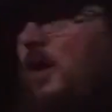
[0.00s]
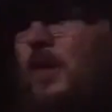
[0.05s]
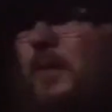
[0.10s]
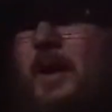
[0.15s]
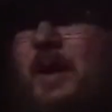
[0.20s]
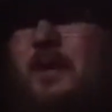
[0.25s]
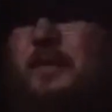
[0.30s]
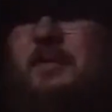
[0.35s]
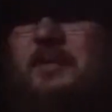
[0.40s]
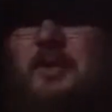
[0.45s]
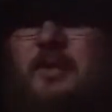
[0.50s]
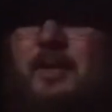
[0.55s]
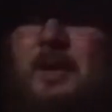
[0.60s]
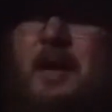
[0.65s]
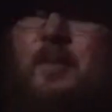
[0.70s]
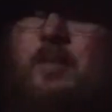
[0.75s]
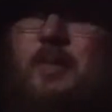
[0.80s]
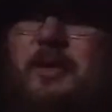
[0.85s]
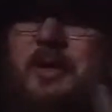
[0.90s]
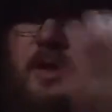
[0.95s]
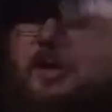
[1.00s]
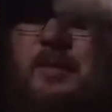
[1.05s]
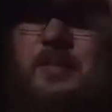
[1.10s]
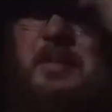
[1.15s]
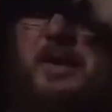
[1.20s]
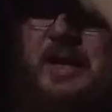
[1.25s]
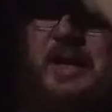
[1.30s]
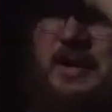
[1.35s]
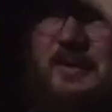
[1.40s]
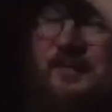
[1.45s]
go out and do like we did
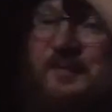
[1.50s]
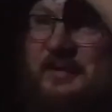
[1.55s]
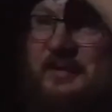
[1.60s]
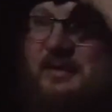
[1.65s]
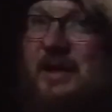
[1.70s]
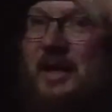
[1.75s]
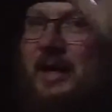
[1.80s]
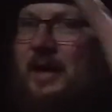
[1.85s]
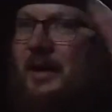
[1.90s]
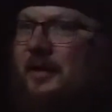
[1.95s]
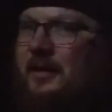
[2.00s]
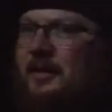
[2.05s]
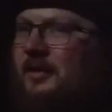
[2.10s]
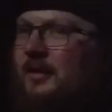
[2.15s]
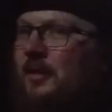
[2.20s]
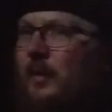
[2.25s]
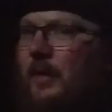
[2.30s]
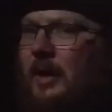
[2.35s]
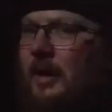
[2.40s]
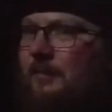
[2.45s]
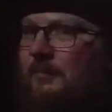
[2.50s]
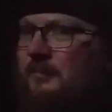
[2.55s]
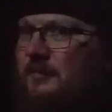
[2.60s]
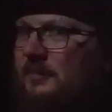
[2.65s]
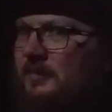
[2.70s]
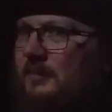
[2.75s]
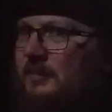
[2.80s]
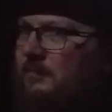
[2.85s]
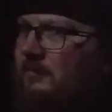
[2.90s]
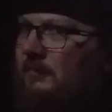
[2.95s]
bass fishing. Uh, I ain't uh-huh. gonna go out and
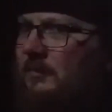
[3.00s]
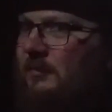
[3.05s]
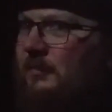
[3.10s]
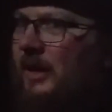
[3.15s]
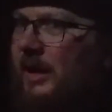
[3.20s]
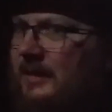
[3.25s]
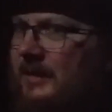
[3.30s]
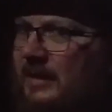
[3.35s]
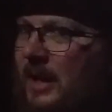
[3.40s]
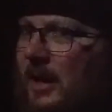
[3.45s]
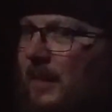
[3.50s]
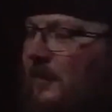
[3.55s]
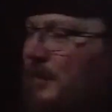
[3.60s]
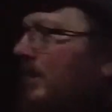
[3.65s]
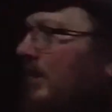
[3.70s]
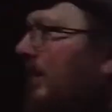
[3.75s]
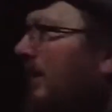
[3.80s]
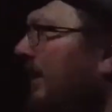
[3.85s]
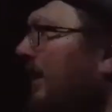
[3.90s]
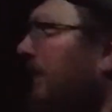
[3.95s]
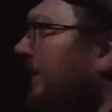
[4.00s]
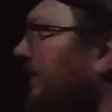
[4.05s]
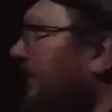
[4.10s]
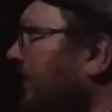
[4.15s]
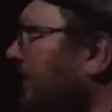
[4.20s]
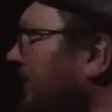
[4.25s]
get top of the line. All